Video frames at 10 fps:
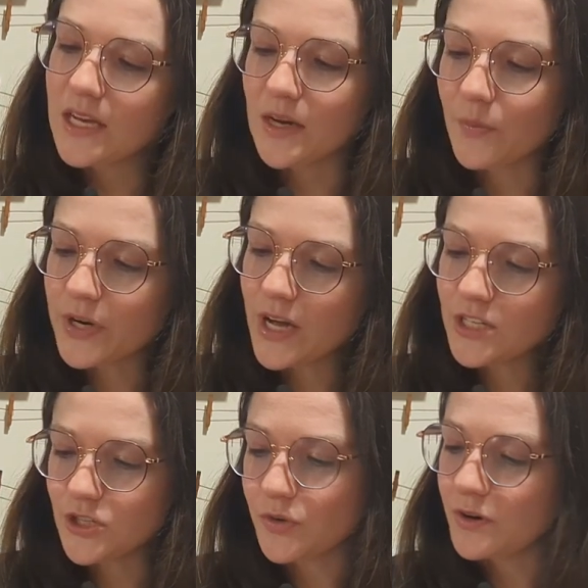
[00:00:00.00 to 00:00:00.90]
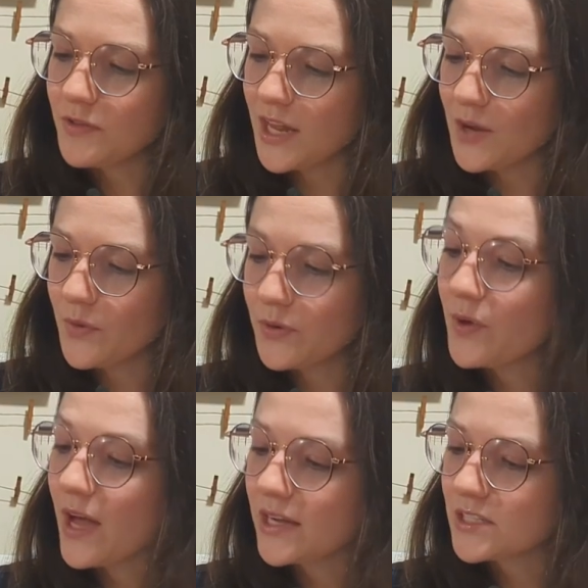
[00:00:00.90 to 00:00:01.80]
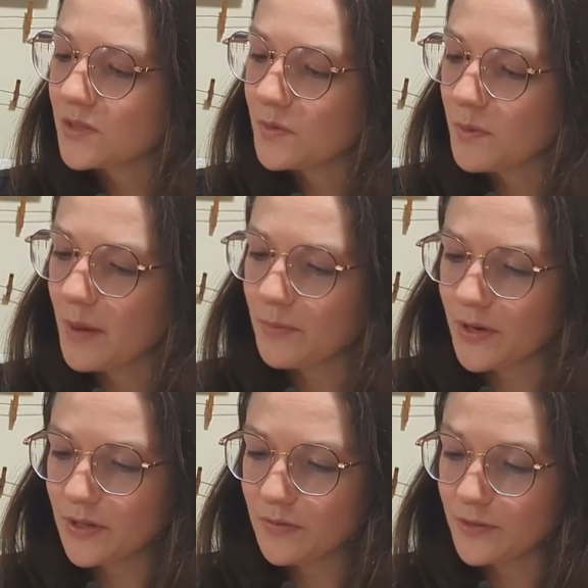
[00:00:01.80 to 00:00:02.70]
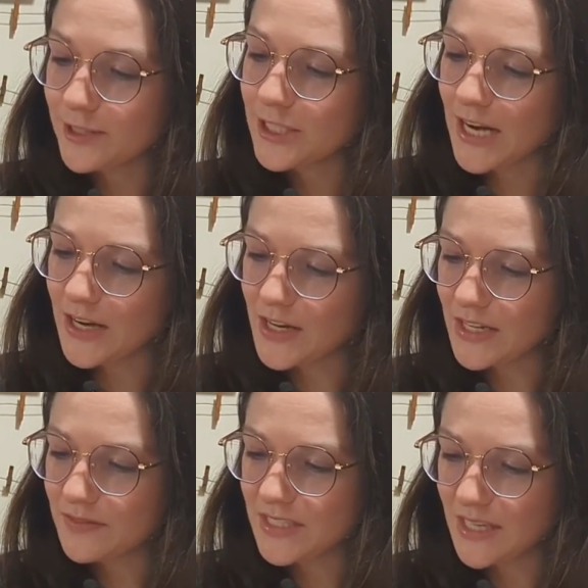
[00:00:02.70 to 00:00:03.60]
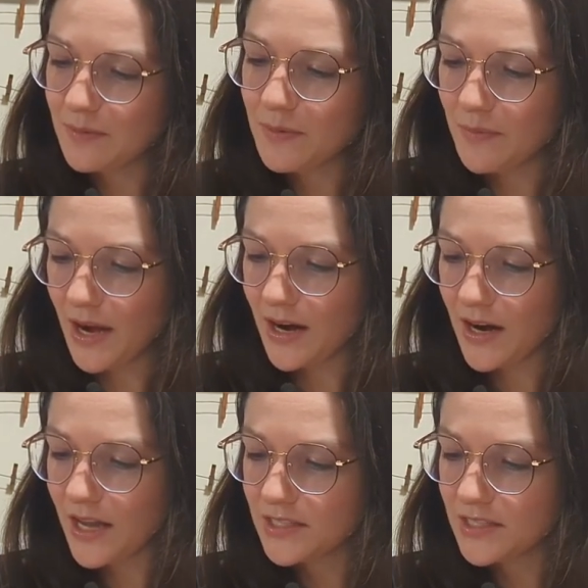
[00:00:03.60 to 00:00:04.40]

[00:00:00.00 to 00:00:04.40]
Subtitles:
Now, we're not sure if anyone will actually remember the first airing of Cinnamon Bear,